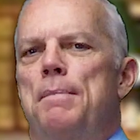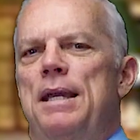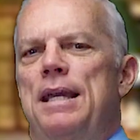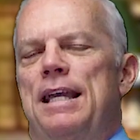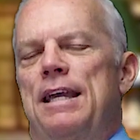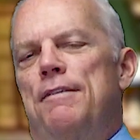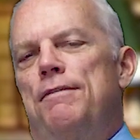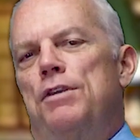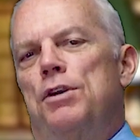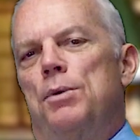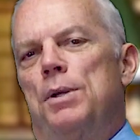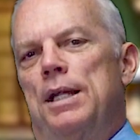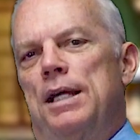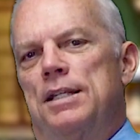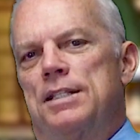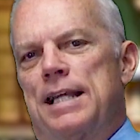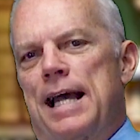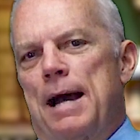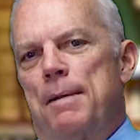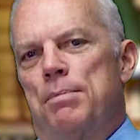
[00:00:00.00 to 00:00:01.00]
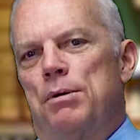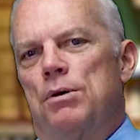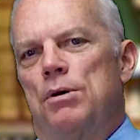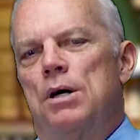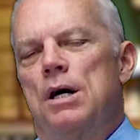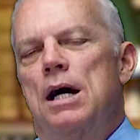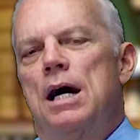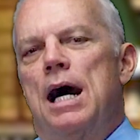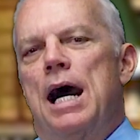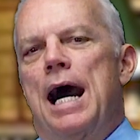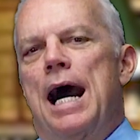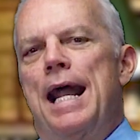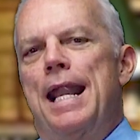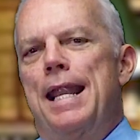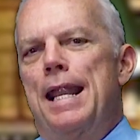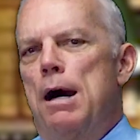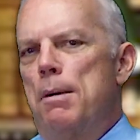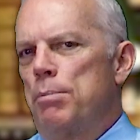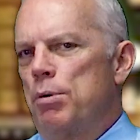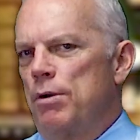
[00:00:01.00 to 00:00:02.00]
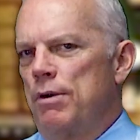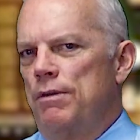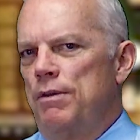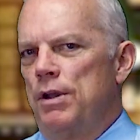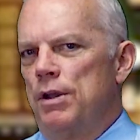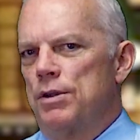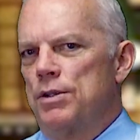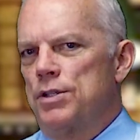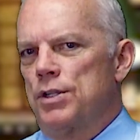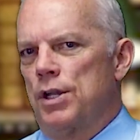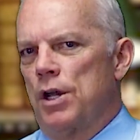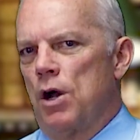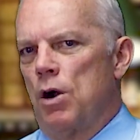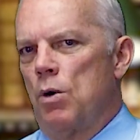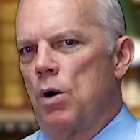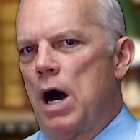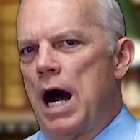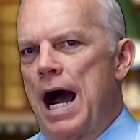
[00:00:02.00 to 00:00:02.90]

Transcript: me give you an example. A number of years ago,